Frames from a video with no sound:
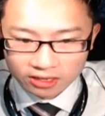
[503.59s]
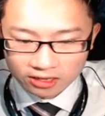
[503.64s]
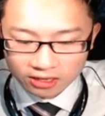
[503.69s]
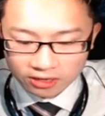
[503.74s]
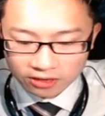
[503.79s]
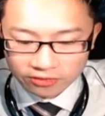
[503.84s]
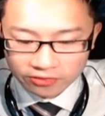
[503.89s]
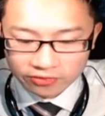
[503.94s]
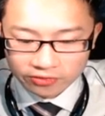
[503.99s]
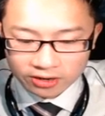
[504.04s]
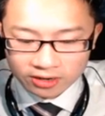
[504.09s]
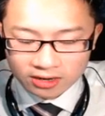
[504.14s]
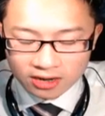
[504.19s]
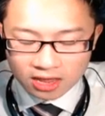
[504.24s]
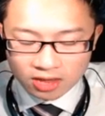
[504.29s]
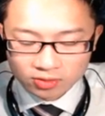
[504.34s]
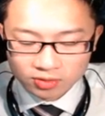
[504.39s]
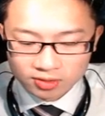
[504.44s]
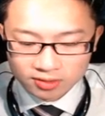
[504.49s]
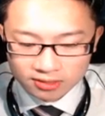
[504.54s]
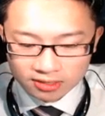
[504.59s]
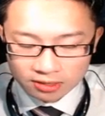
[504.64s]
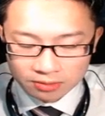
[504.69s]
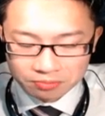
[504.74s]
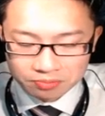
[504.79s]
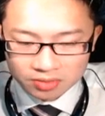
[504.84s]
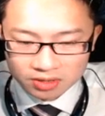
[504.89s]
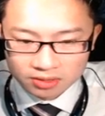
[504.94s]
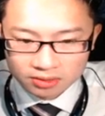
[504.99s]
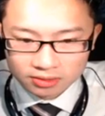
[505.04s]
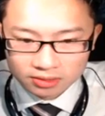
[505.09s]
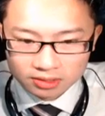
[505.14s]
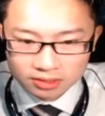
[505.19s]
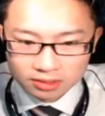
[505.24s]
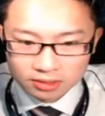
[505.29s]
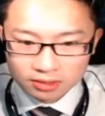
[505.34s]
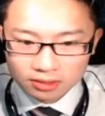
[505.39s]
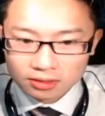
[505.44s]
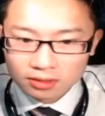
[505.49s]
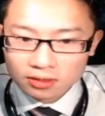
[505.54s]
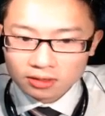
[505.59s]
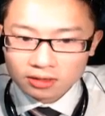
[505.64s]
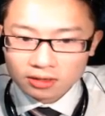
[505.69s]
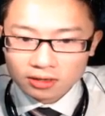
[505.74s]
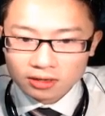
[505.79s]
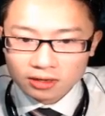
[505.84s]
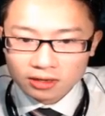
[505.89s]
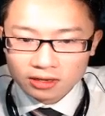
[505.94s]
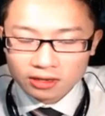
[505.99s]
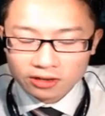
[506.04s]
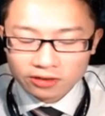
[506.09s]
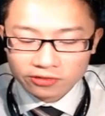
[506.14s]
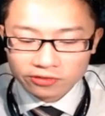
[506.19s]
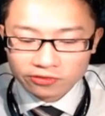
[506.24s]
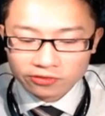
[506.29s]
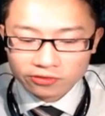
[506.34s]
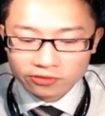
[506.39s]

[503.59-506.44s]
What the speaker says: if and else statements. If